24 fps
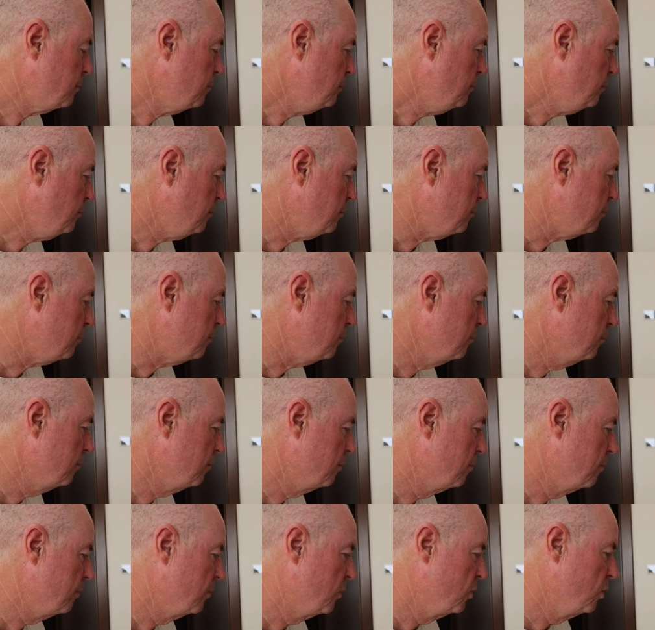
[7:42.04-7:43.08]
I've ordered the
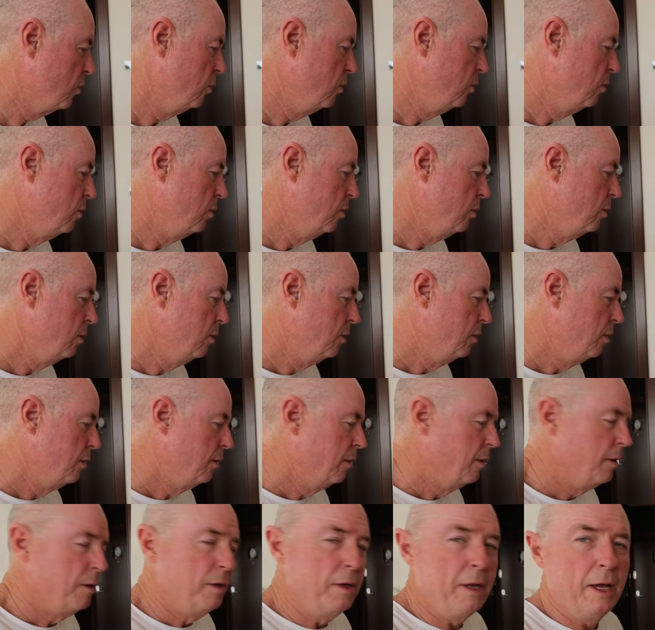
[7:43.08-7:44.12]
prawns.
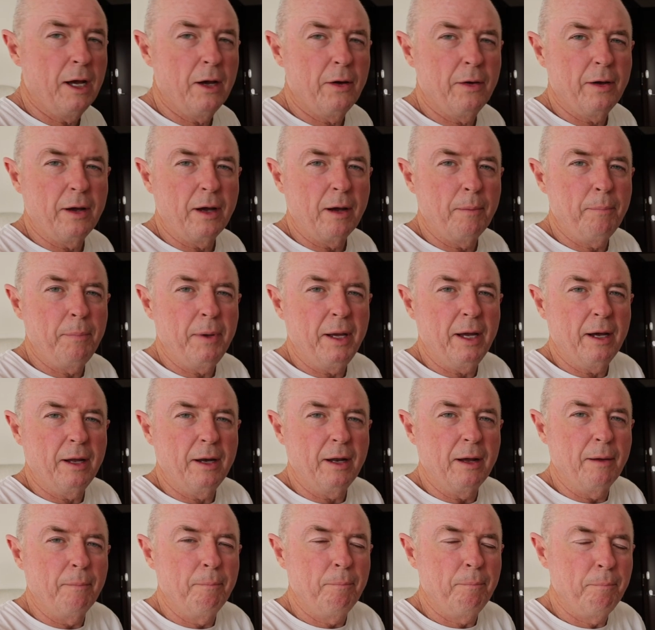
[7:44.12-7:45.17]
Now,
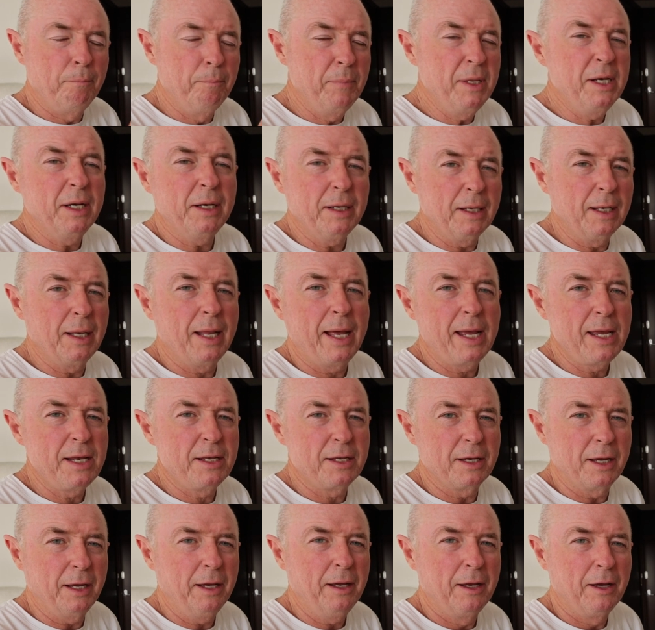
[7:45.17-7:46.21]
about a minute
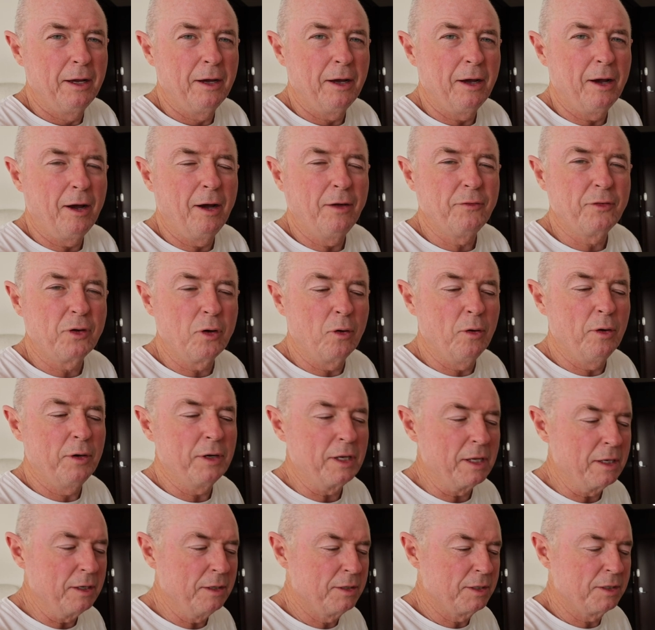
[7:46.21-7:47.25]
later, I've gone
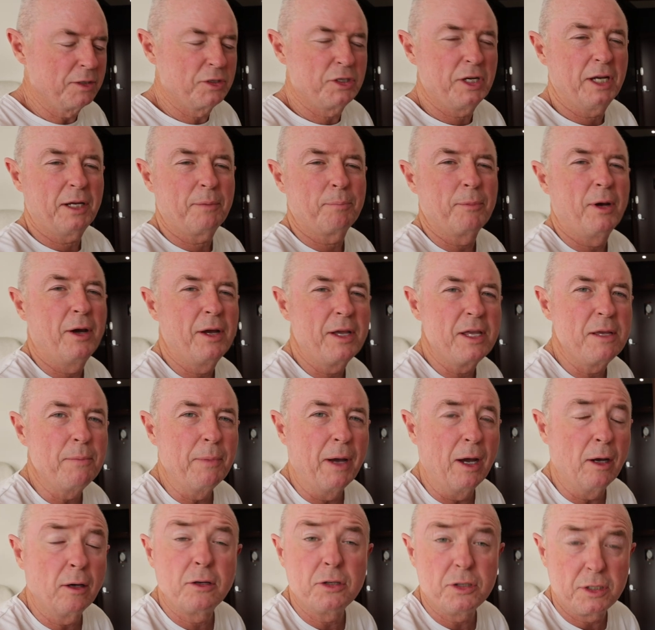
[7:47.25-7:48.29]
in to check my
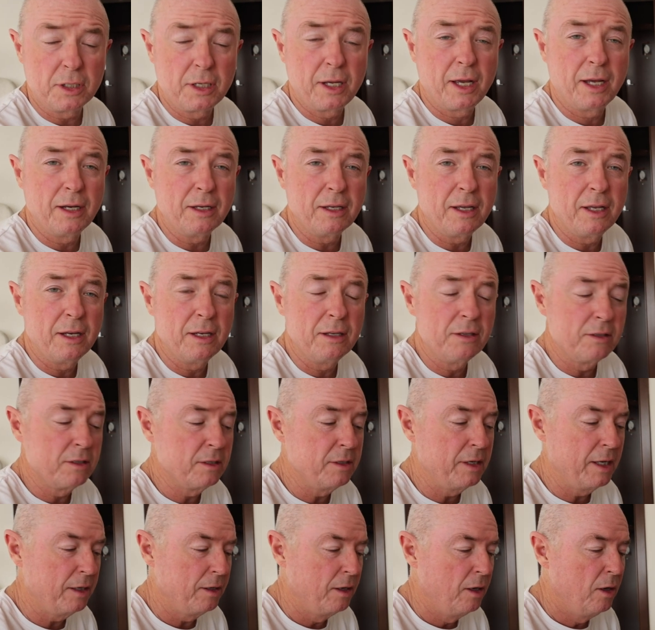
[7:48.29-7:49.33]
email, because you can get
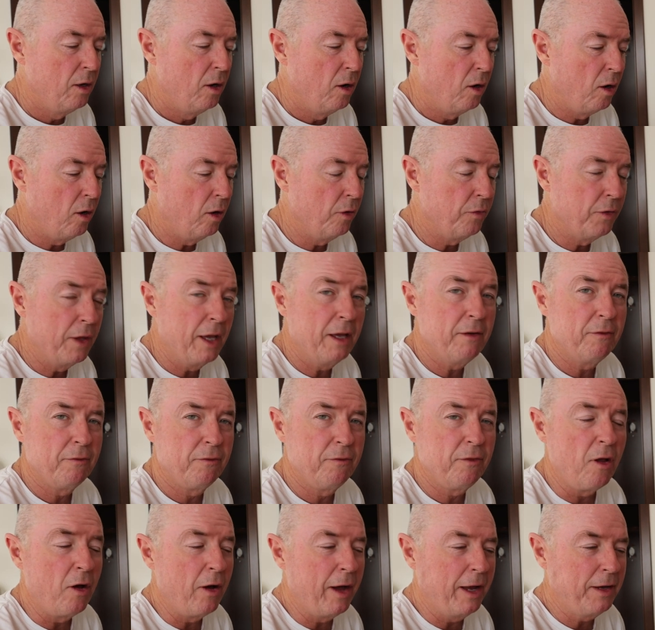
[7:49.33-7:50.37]
internet on that
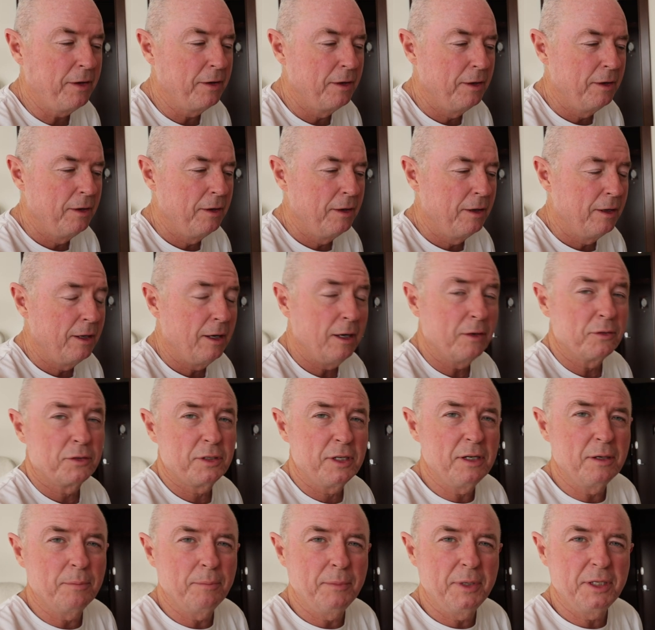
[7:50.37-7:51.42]
flight, and I've
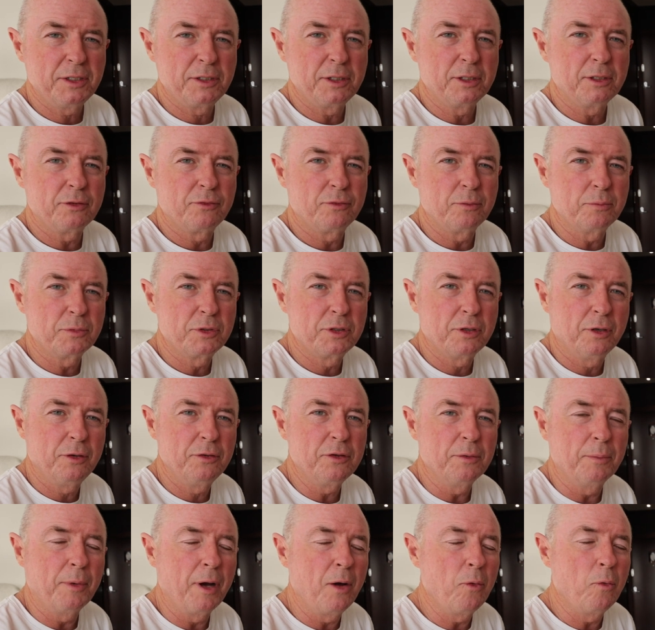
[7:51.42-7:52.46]
seen a message from
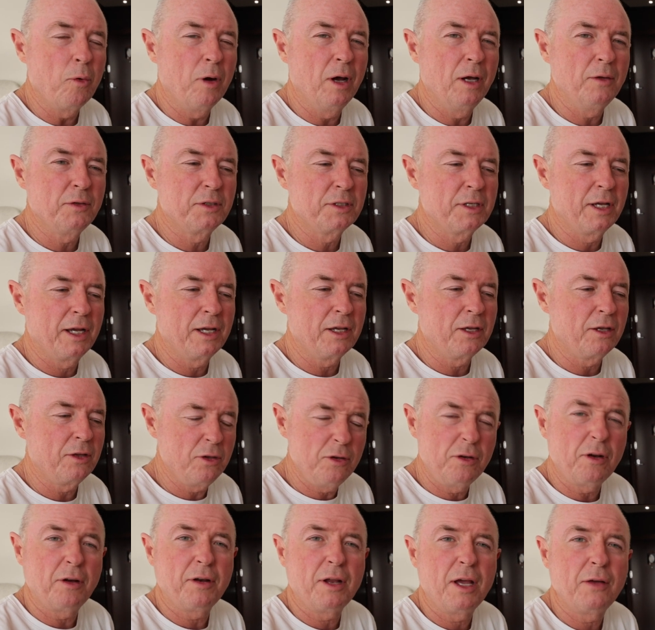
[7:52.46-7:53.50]
Tonya, my wife, saying,
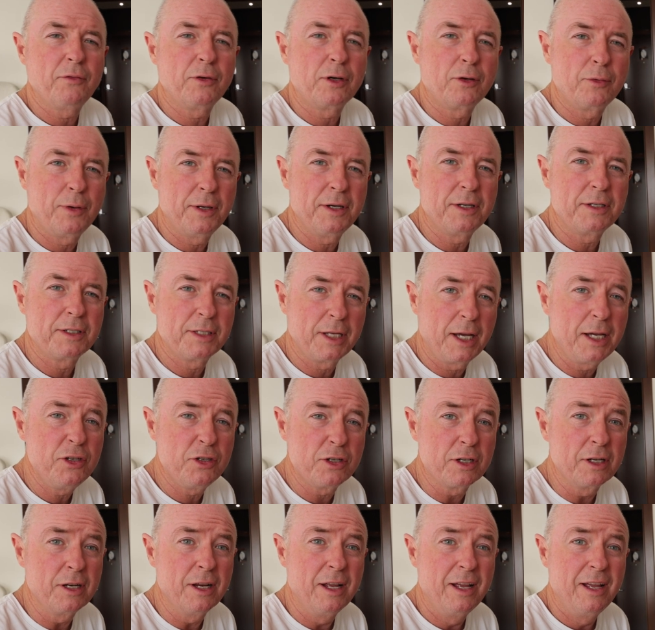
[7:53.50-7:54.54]
you don't have
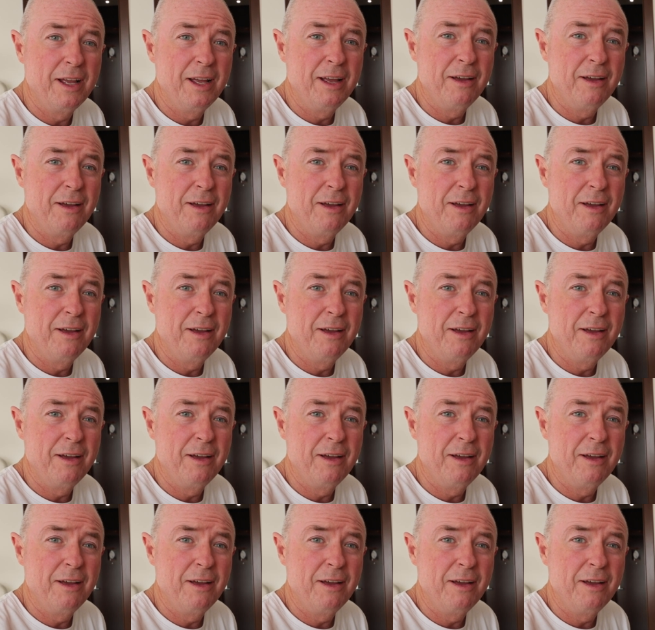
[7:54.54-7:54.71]
accreditation